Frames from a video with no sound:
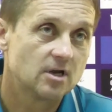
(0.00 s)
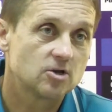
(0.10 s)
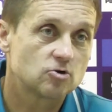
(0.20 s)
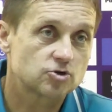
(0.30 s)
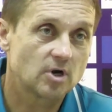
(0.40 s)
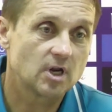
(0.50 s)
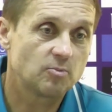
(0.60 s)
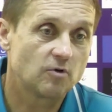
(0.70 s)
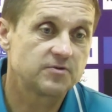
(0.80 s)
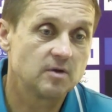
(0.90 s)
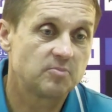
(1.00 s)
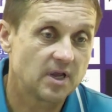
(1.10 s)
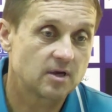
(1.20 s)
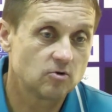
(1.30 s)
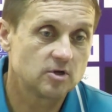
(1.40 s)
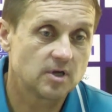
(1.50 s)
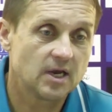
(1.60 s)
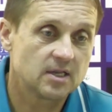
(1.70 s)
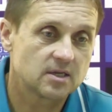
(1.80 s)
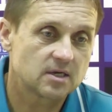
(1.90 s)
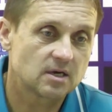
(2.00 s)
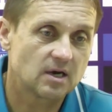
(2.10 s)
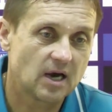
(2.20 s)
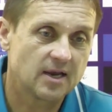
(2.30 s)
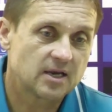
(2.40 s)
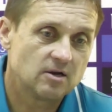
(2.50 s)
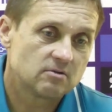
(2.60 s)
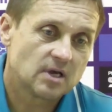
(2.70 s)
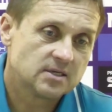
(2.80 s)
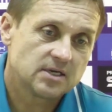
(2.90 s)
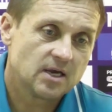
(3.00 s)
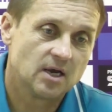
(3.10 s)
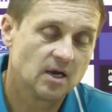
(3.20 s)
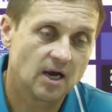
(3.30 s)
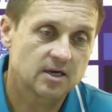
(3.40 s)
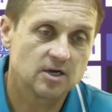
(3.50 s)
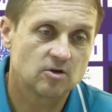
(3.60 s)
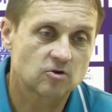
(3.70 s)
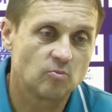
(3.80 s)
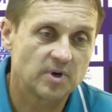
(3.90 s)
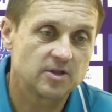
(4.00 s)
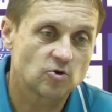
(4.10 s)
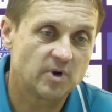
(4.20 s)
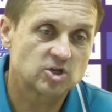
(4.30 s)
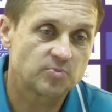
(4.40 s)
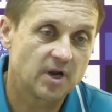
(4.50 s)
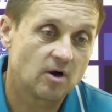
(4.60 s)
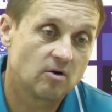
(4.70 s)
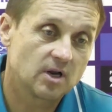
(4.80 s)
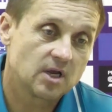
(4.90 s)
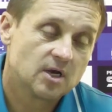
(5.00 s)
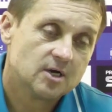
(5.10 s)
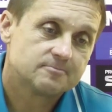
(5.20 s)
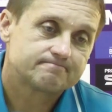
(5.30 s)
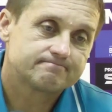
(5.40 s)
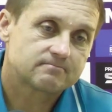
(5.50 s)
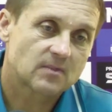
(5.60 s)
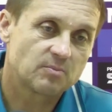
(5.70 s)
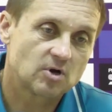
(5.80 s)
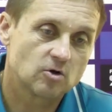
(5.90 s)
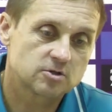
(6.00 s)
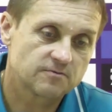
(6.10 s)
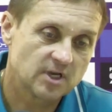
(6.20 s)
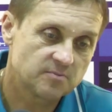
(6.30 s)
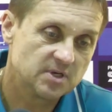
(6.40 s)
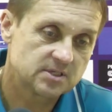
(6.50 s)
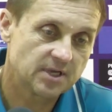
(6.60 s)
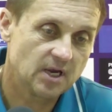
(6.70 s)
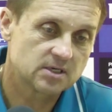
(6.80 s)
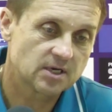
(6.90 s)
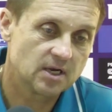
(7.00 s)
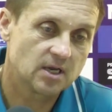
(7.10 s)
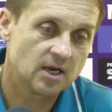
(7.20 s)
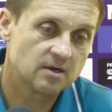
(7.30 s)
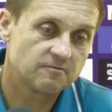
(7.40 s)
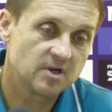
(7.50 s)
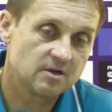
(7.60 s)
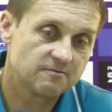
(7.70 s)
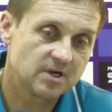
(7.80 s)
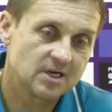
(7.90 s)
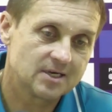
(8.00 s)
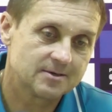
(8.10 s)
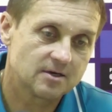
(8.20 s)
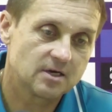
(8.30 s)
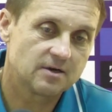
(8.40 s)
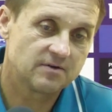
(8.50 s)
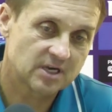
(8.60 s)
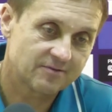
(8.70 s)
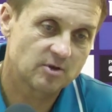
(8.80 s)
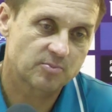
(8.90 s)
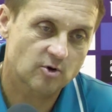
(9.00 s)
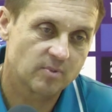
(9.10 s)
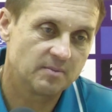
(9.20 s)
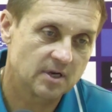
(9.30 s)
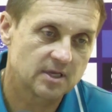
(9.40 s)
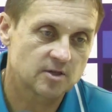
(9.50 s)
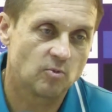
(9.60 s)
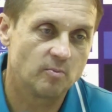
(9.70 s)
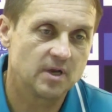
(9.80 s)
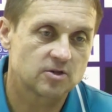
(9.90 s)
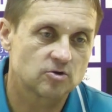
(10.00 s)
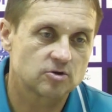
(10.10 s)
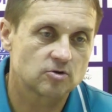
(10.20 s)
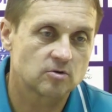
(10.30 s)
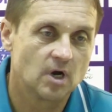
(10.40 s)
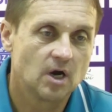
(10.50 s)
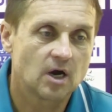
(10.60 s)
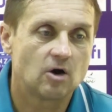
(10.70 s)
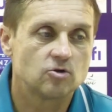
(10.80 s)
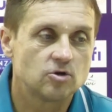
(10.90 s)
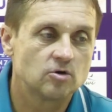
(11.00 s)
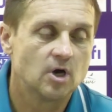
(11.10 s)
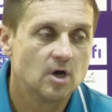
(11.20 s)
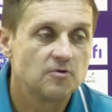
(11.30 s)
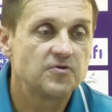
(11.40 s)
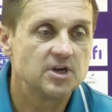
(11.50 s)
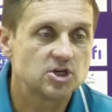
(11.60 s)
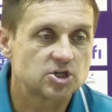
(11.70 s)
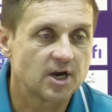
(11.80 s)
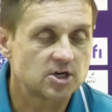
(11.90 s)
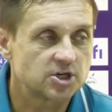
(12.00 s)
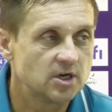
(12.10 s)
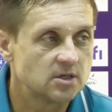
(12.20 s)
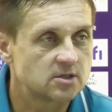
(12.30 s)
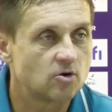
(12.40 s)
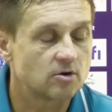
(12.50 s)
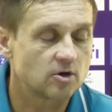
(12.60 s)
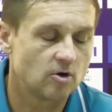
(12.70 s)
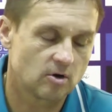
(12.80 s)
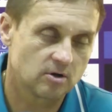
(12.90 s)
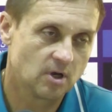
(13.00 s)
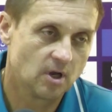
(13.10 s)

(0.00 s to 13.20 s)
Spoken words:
usually both team play good, and I cannot complain too much player only because of that mistakes, and we have the problem at that moment to how to finish action and score the goal,